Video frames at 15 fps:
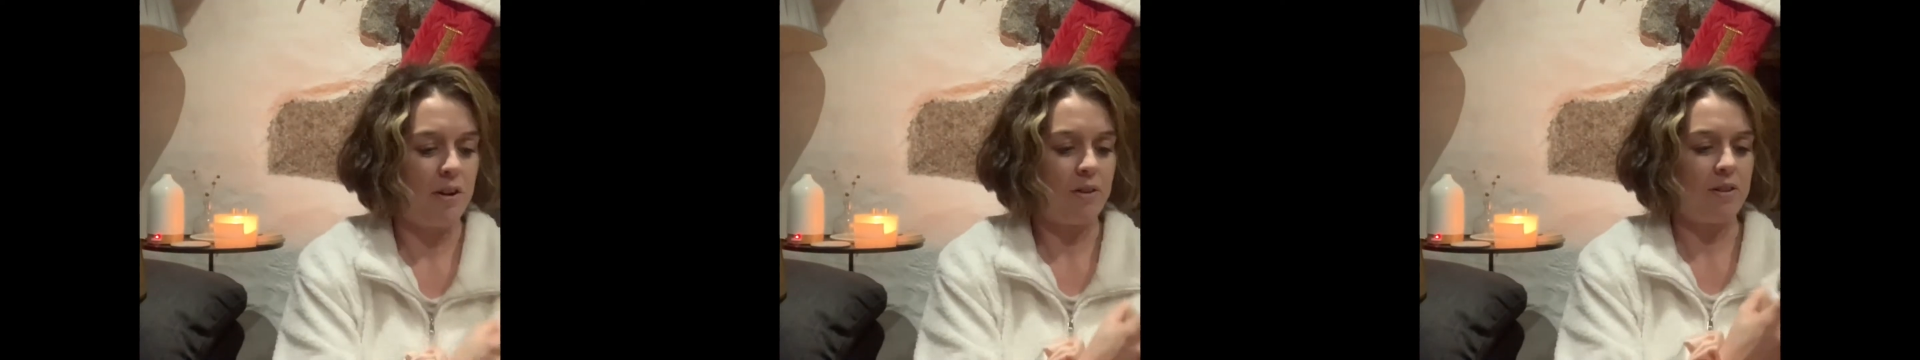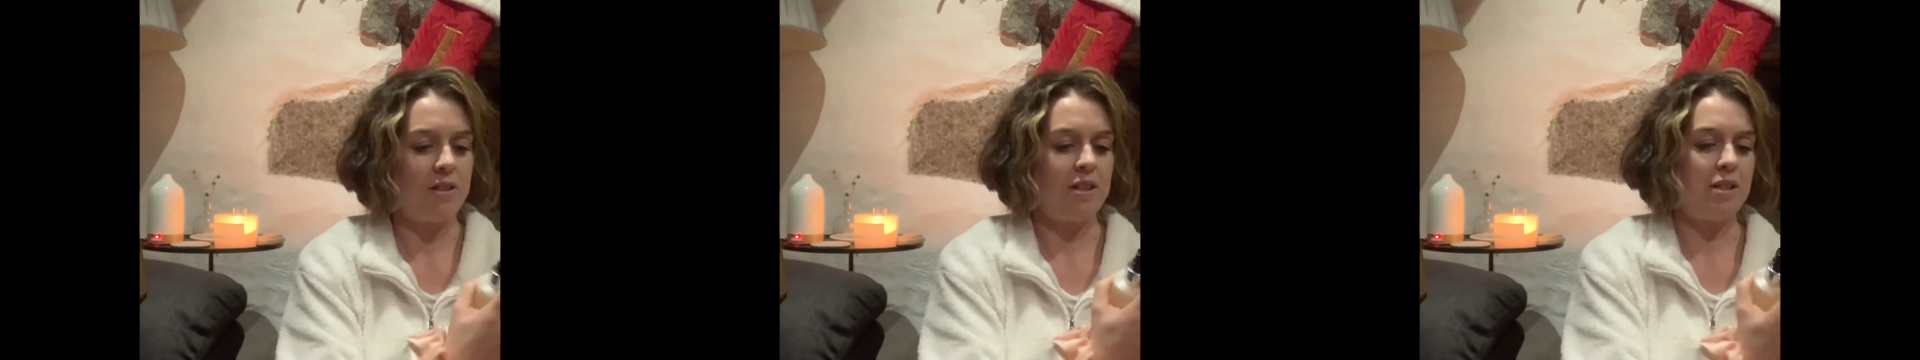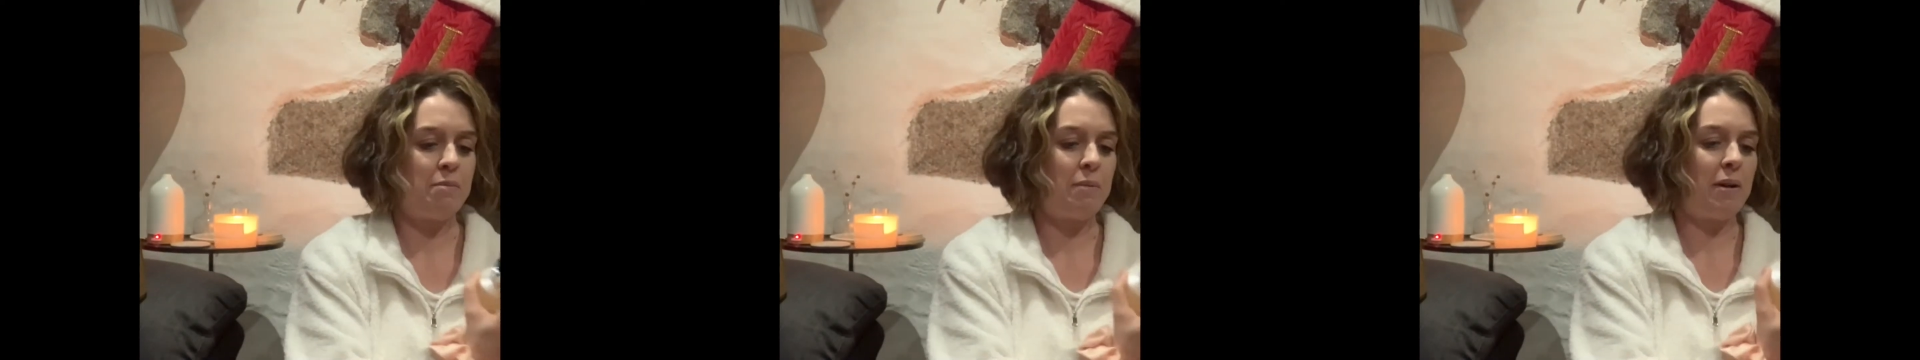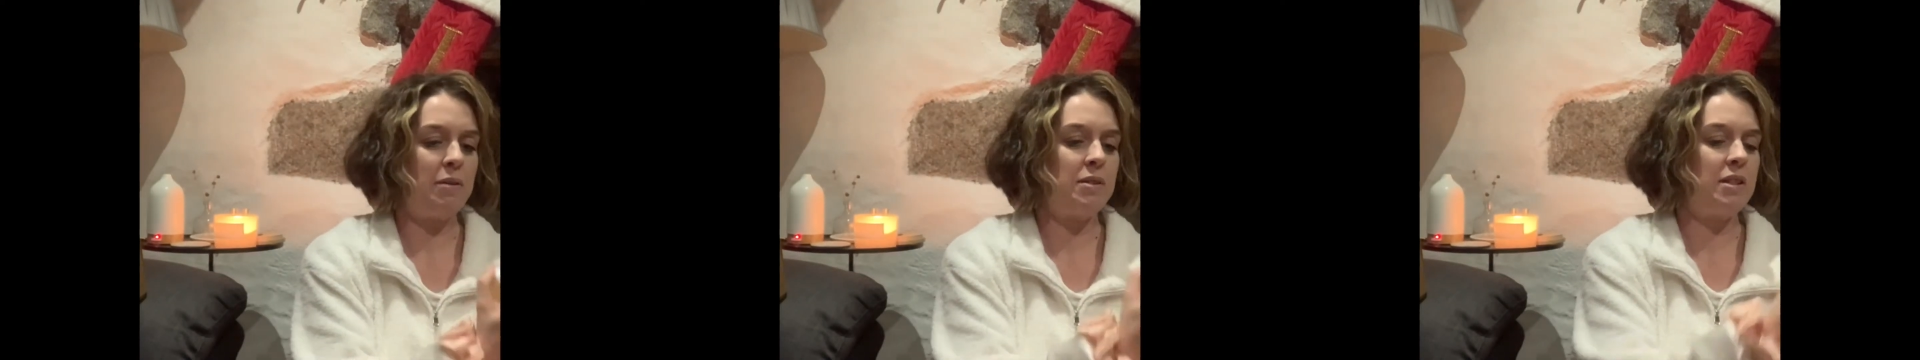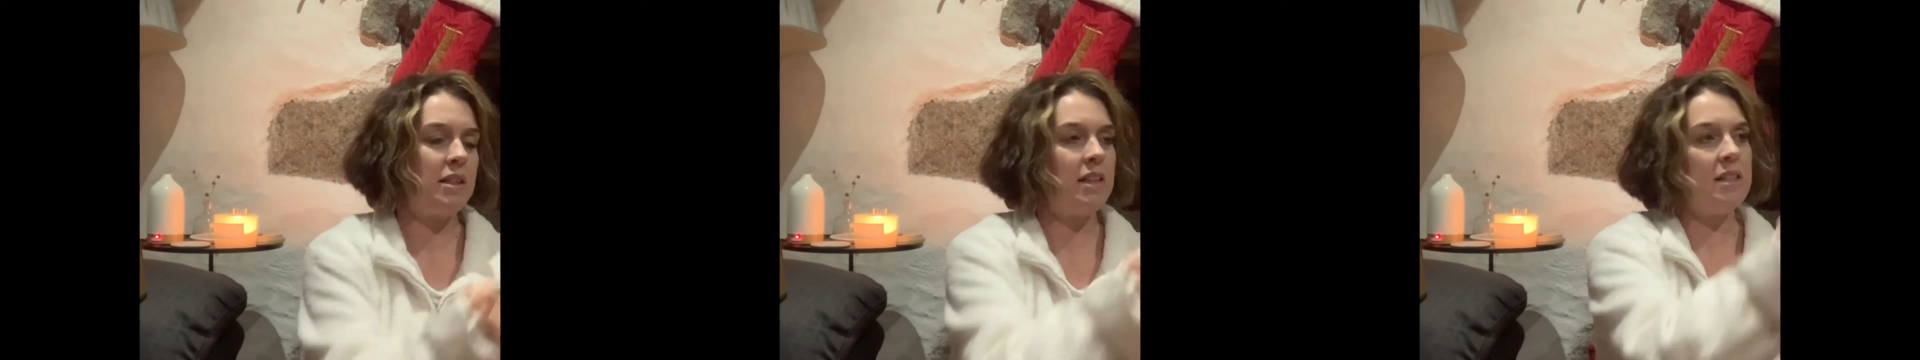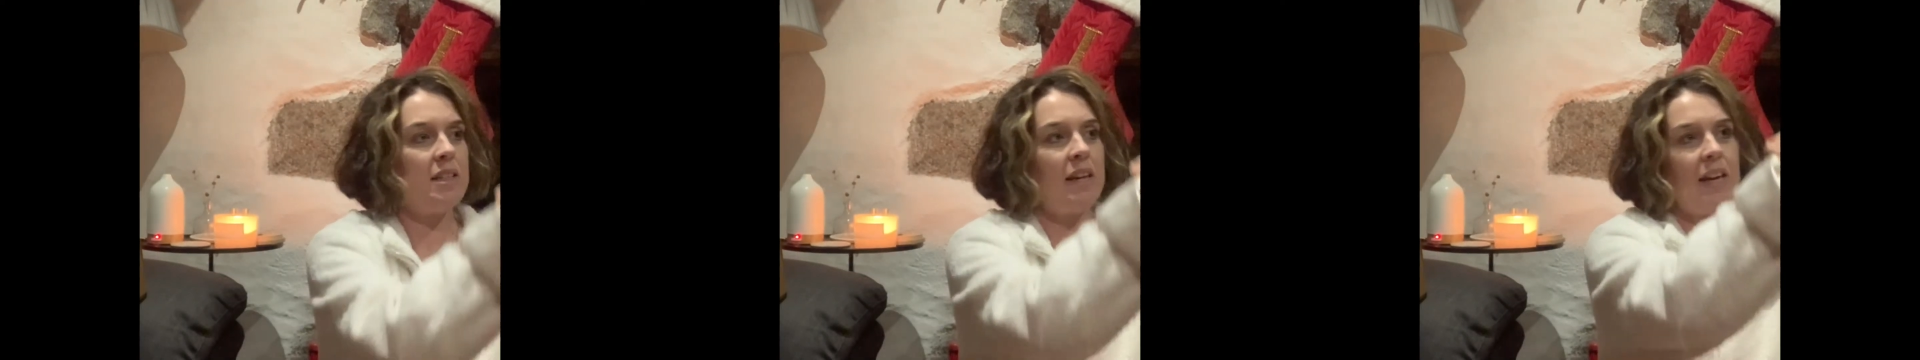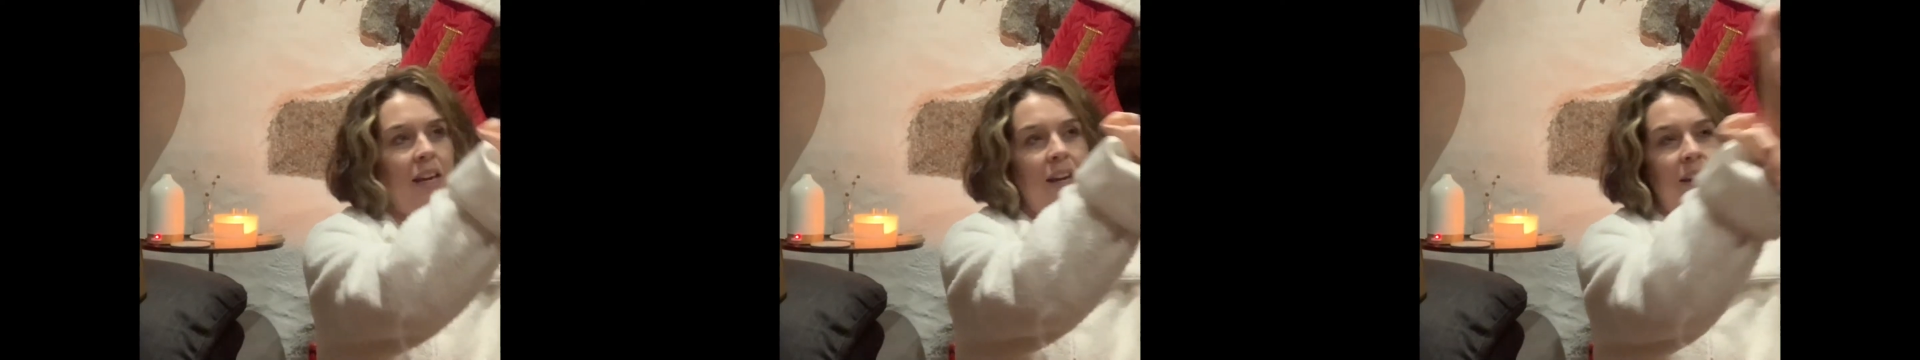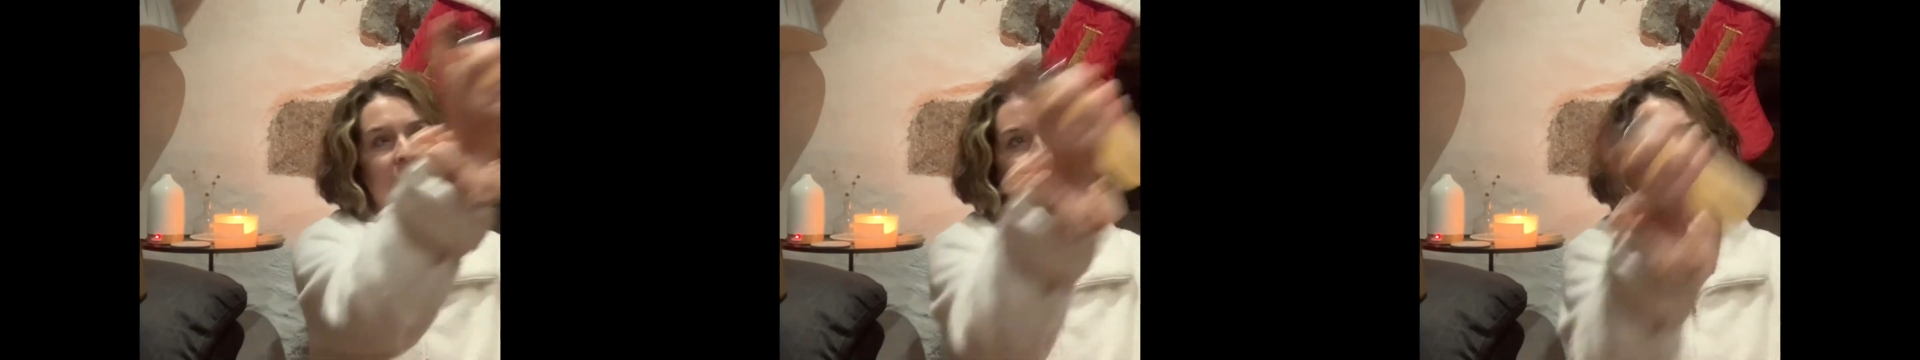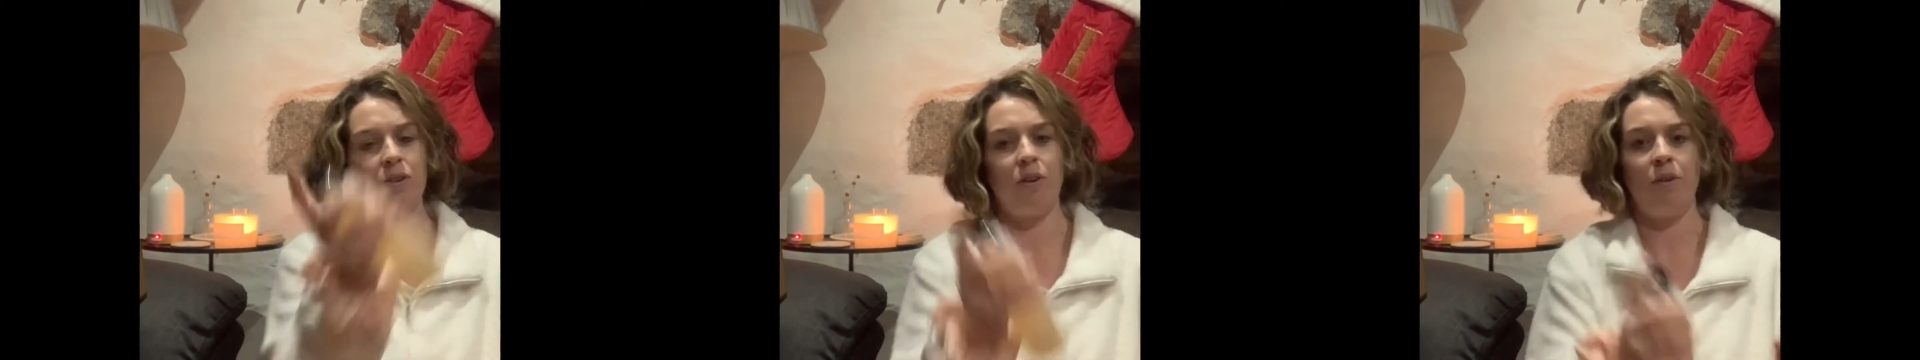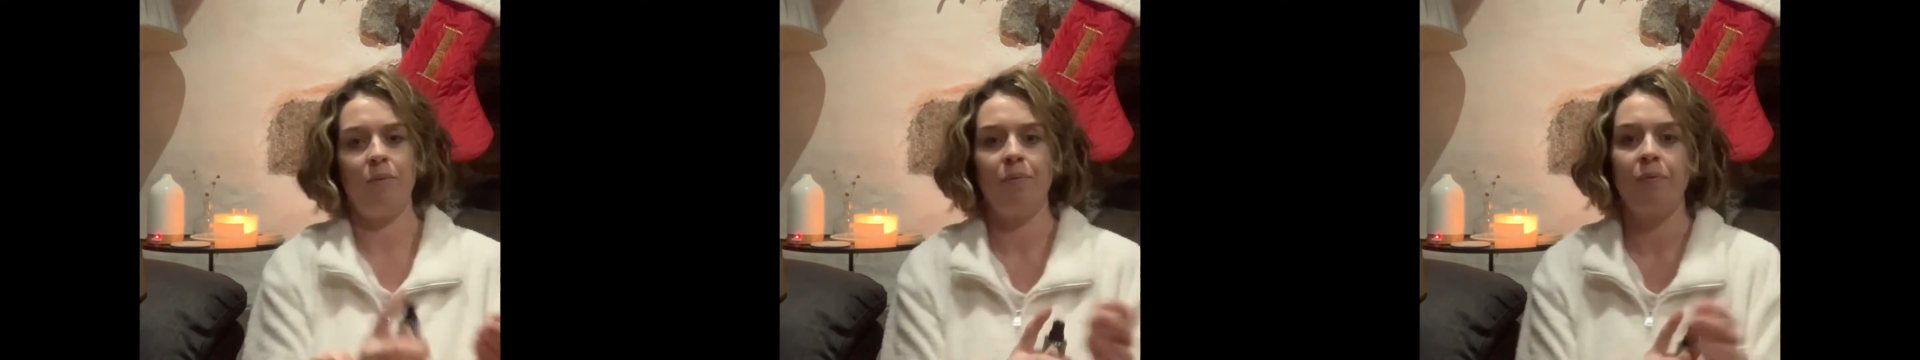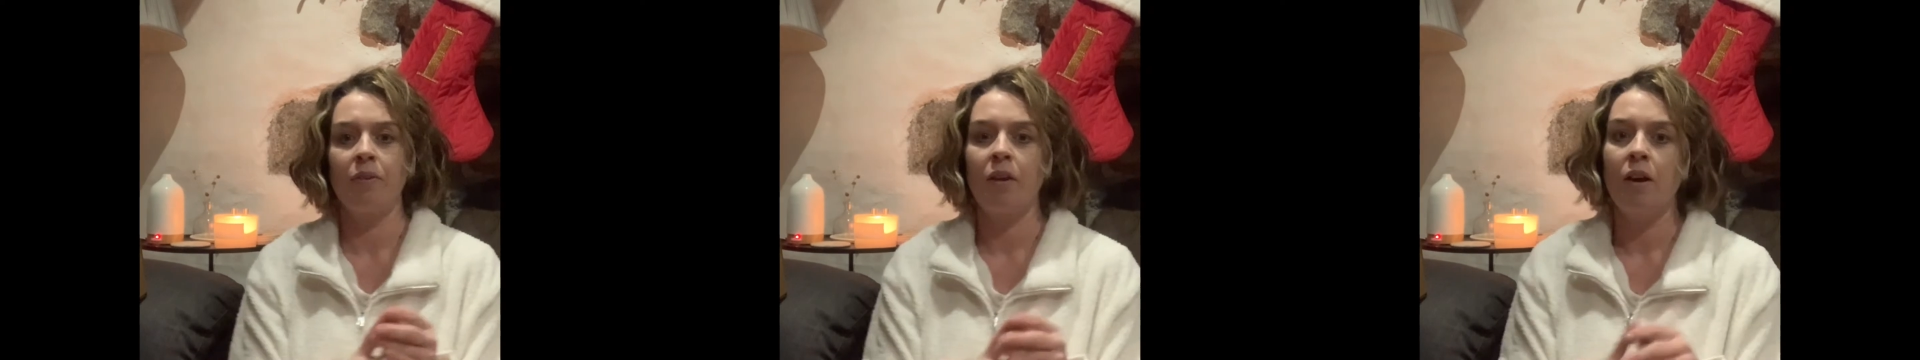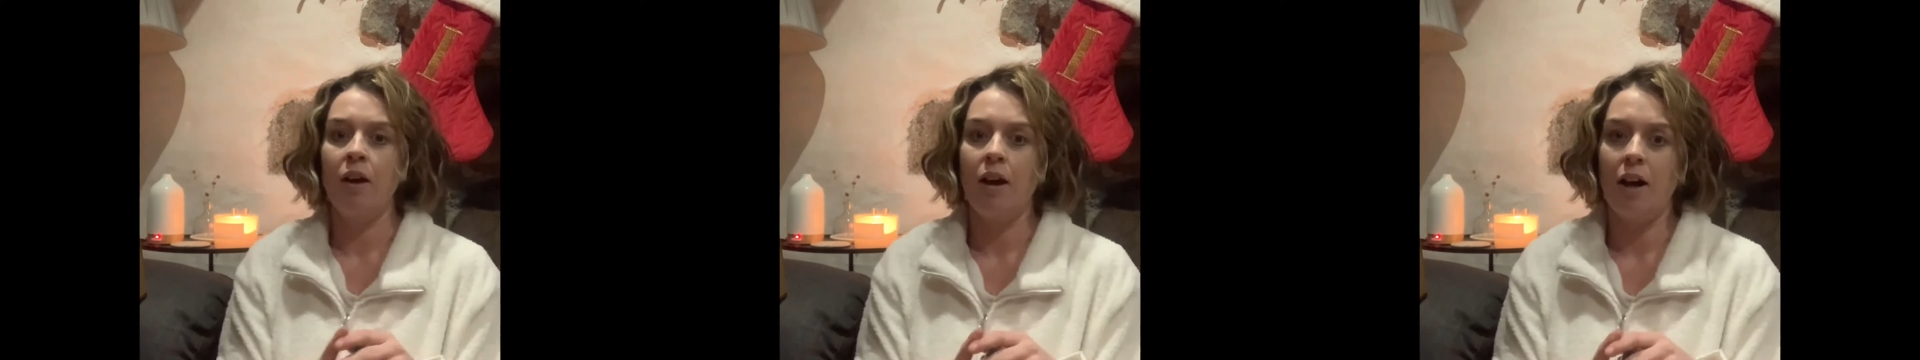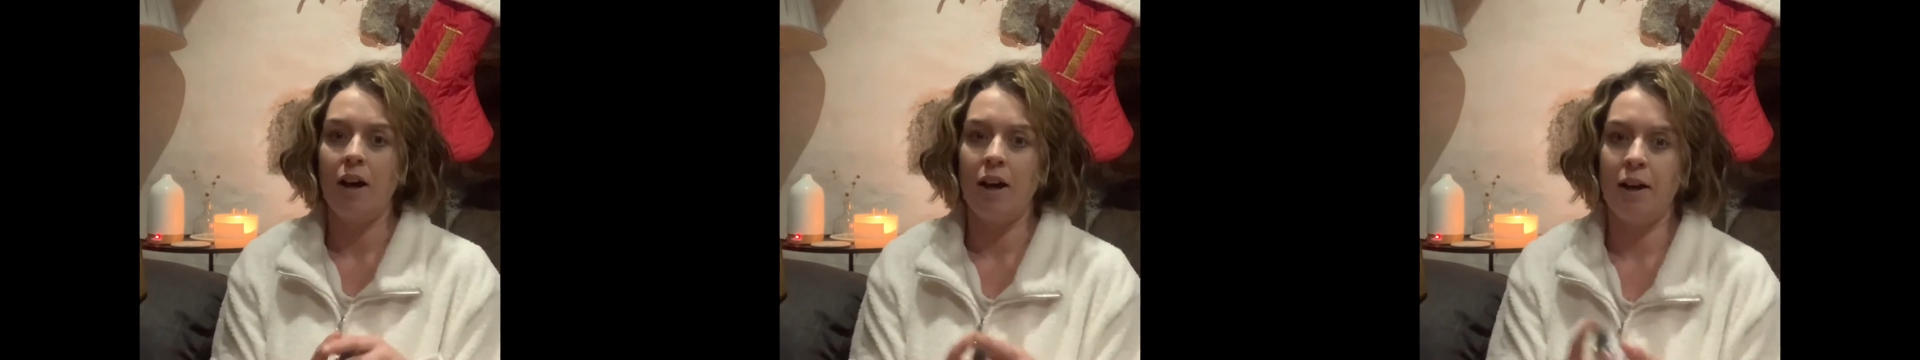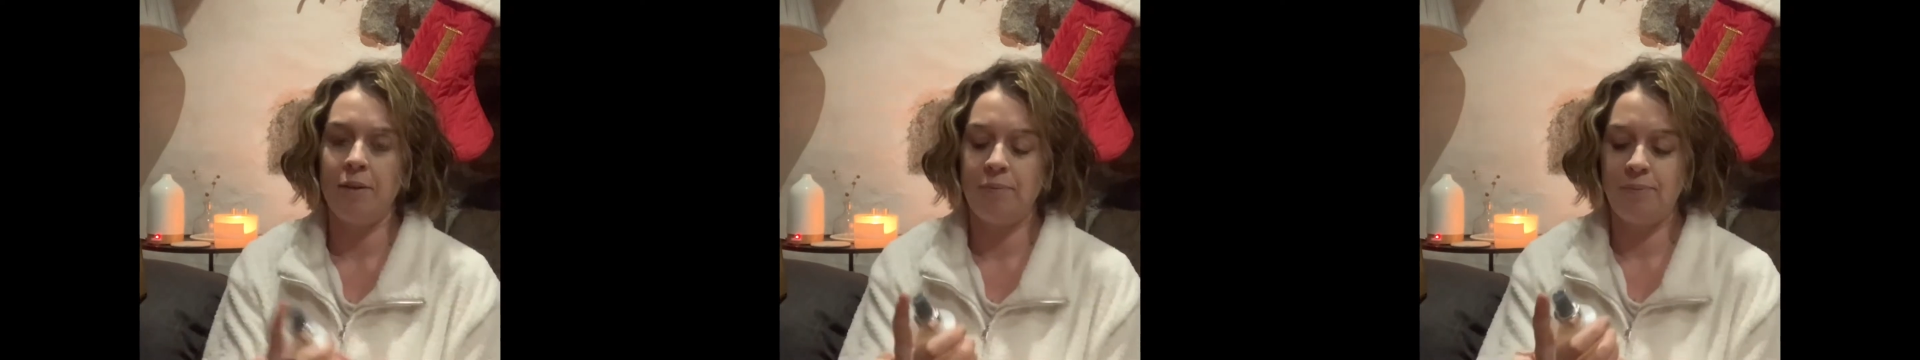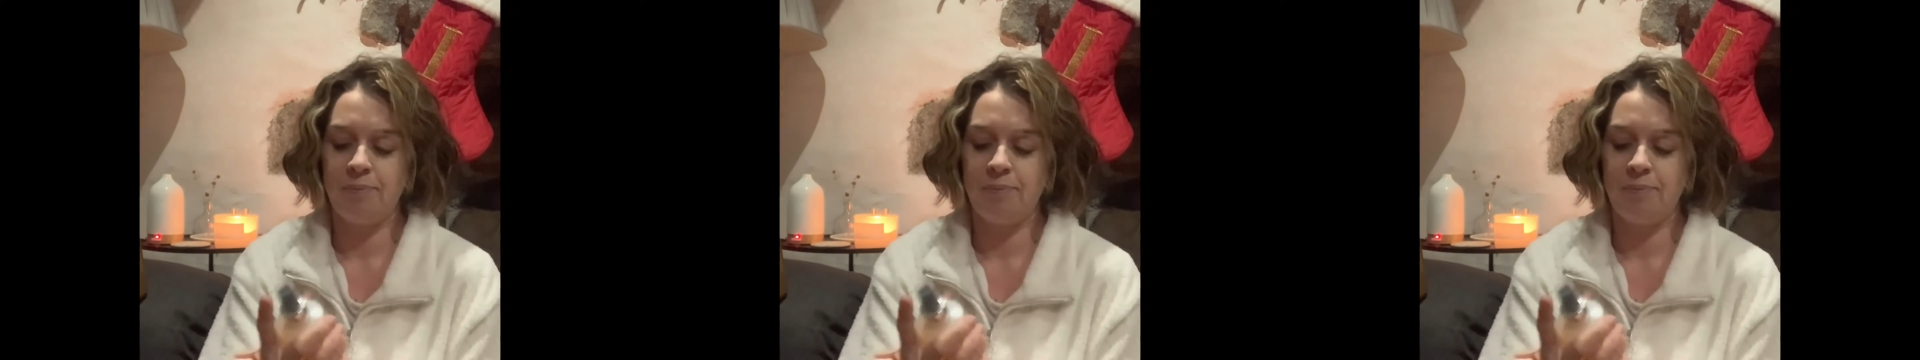Smells, this here, it's got um